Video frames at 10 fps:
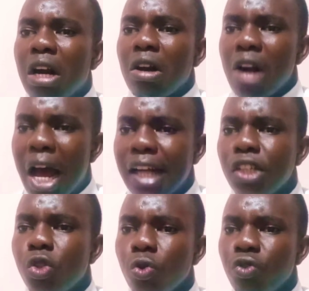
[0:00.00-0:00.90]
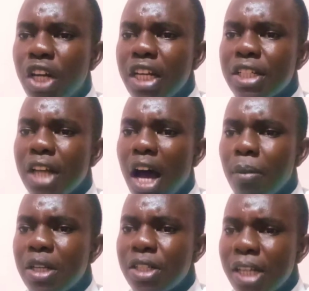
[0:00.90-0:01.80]
run to various
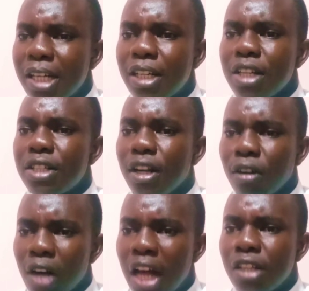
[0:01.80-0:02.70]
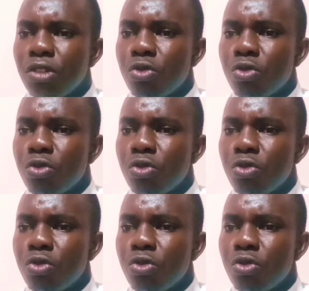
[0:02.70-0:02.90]
urban centers and run